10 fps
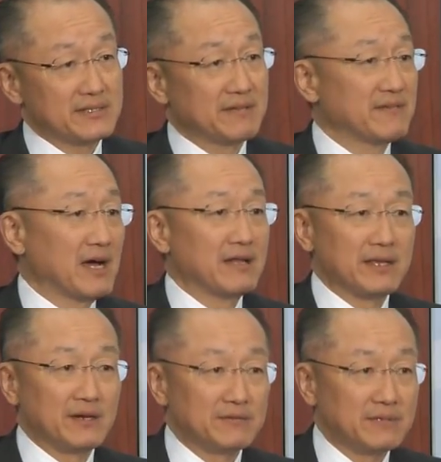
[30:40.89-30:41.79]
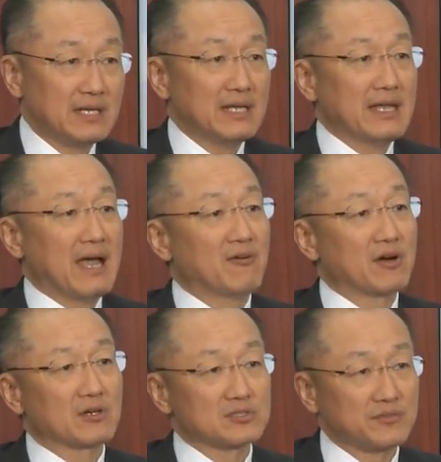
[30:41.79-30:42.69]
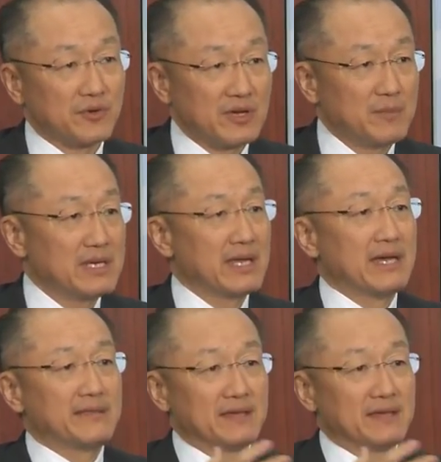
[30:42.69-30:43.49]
They've not, they don't have articles of agreement yet.